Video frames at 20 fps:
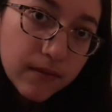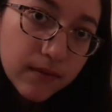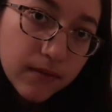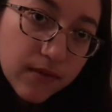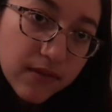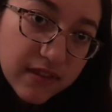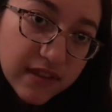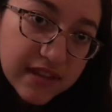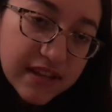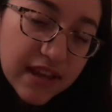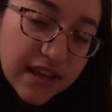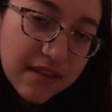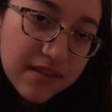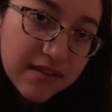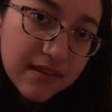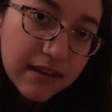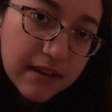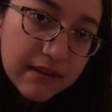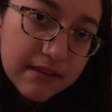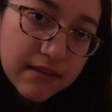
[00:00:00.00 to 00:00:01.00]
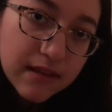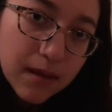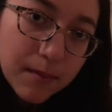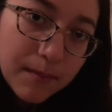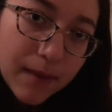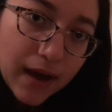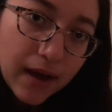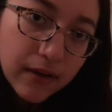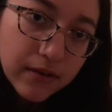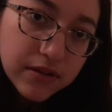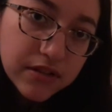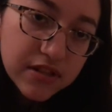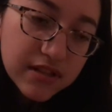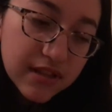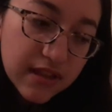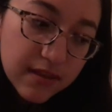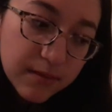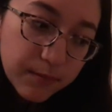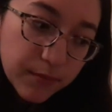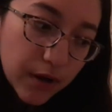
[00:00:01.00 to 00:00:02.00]
statistics about
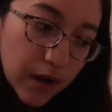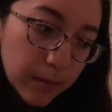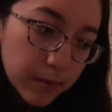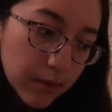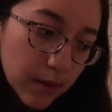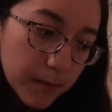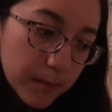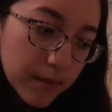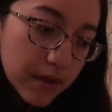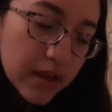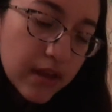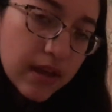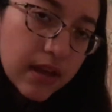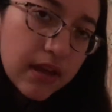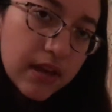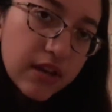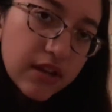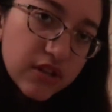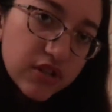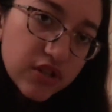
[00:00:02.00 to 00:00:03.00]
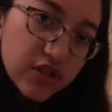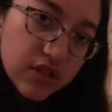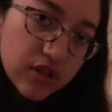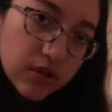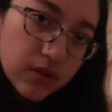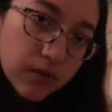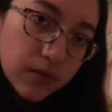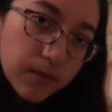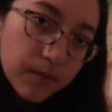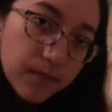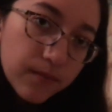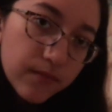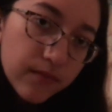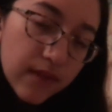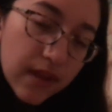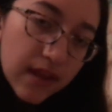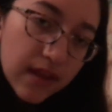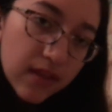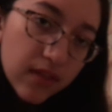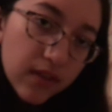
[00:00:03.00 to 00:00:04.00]
this problem. 2,
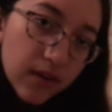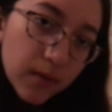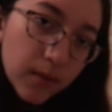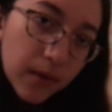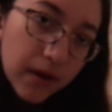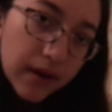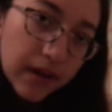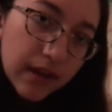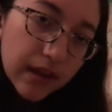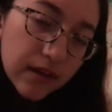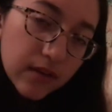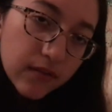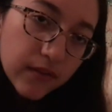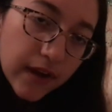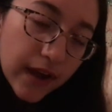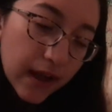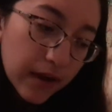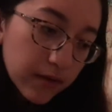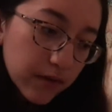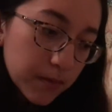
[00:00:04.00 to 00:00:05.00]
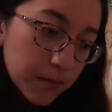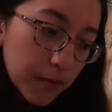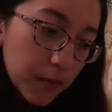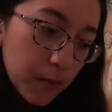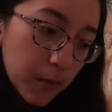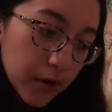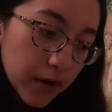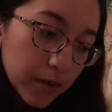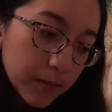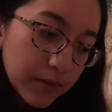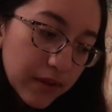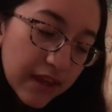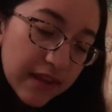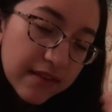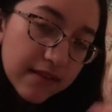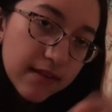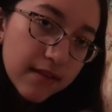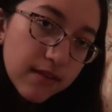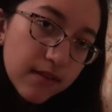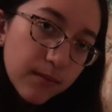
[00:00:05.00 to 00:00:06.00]
they're working for equitable
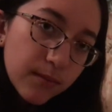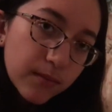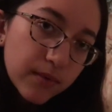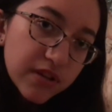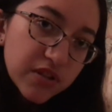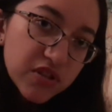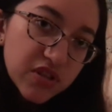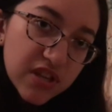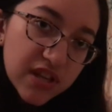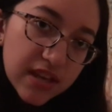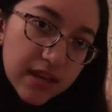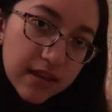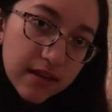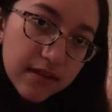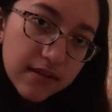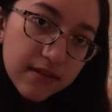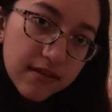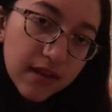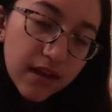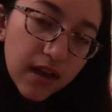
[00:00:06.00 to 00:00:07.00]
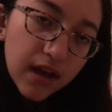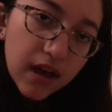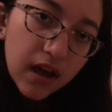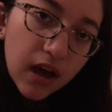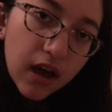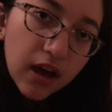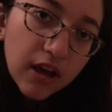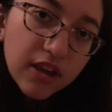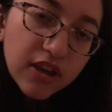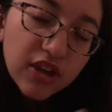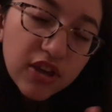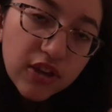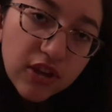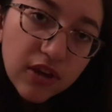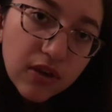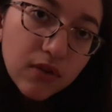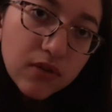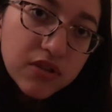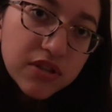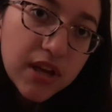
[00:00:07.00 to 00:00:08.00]
workplaces, which is a
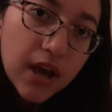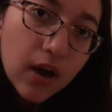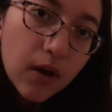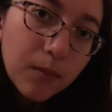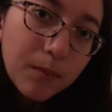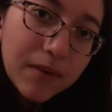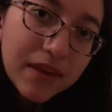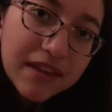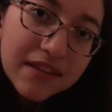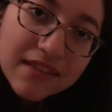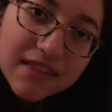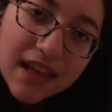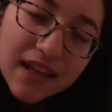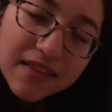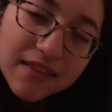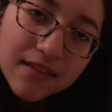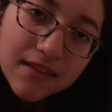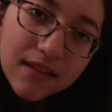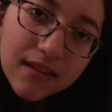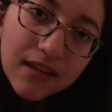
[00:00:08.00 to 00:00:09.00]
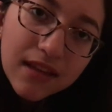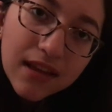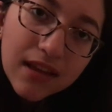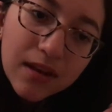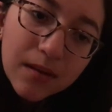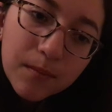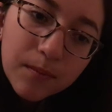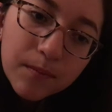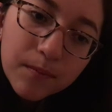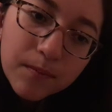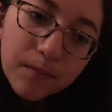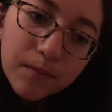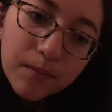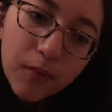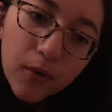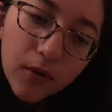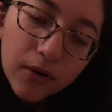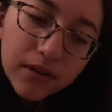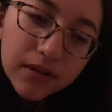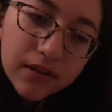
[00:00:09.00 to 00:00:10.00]
huge help because that's an
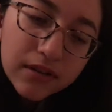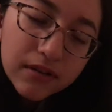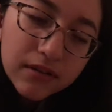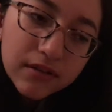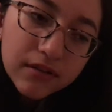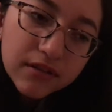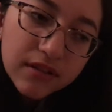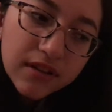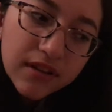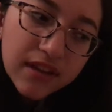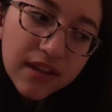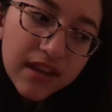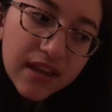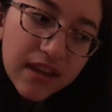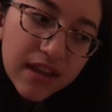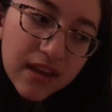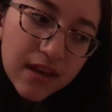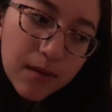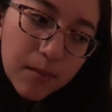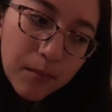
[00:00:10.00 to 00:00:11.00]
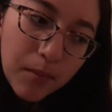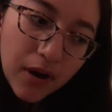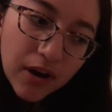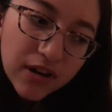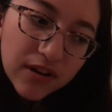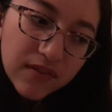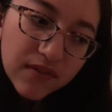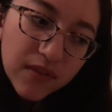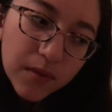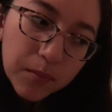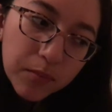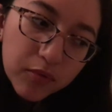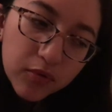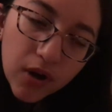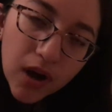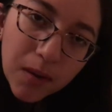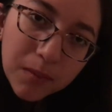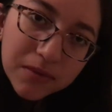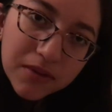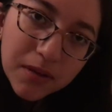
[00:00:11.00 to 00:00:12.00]
important part of the
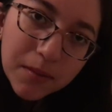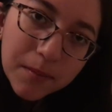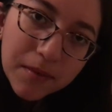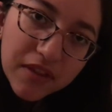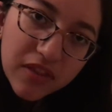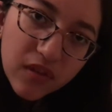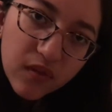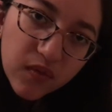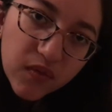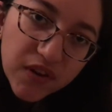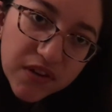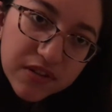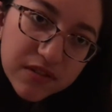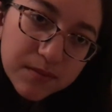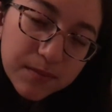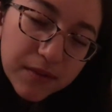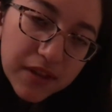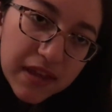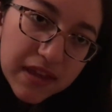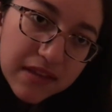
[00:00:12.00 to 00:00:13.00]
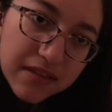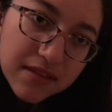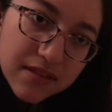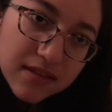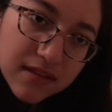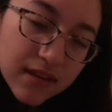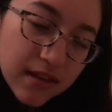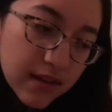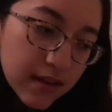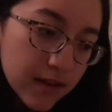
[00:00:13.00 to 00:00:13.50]
problem in the first place.